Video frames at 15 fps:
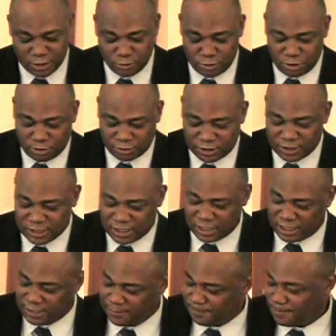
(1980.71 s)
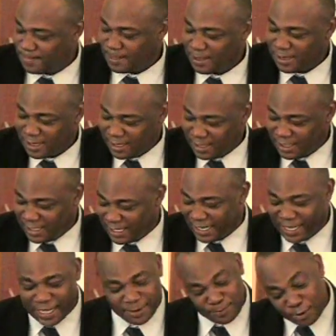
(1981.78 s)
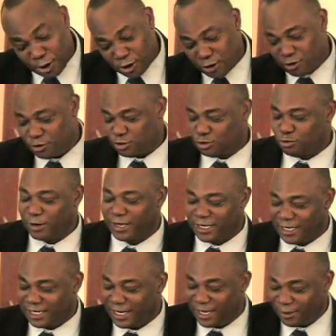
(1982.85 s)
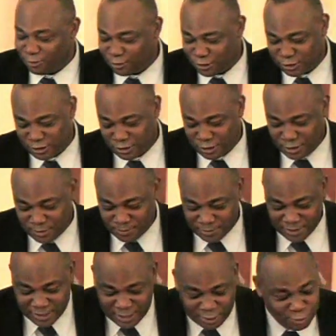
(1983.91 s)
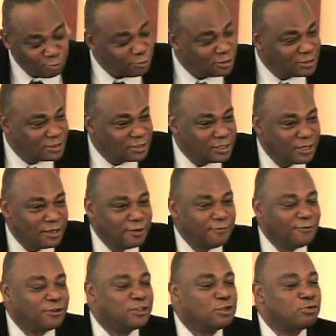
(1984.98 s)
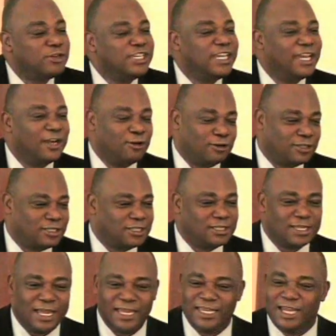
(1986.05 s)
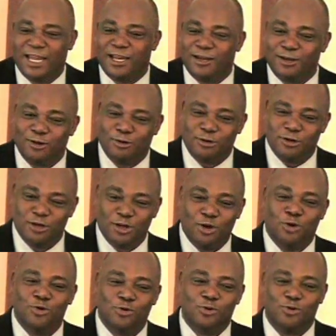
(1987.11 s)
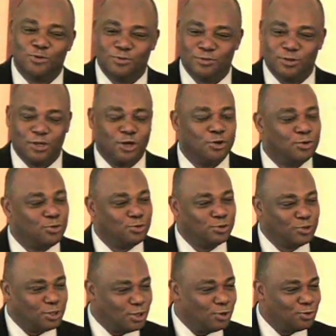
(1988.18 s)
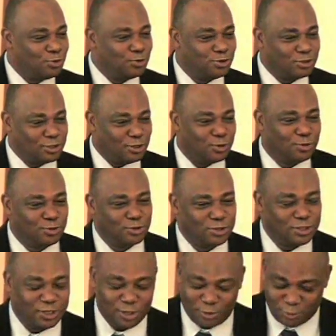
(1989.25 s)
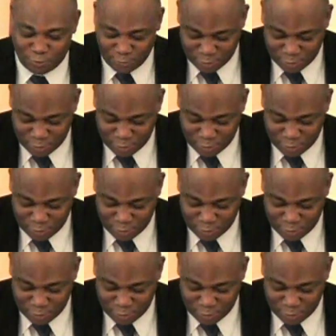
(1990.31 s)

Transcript: New York City and I had partners writing letters, but everyone's. For three years, I got no, no, no, no, no.